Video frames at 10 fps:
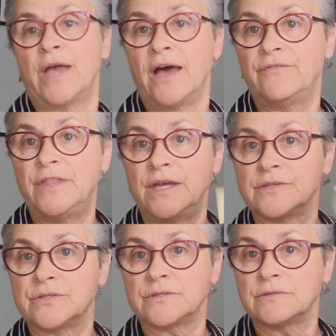have
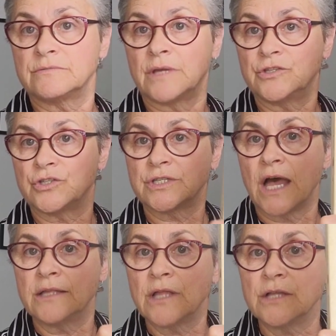this. I just
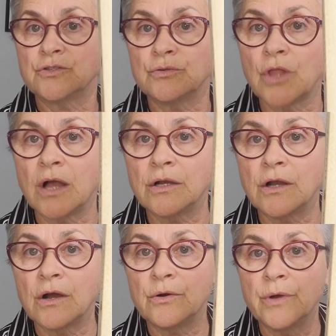got not too long
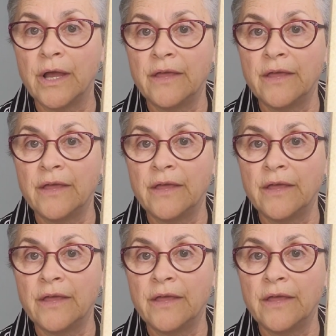ago,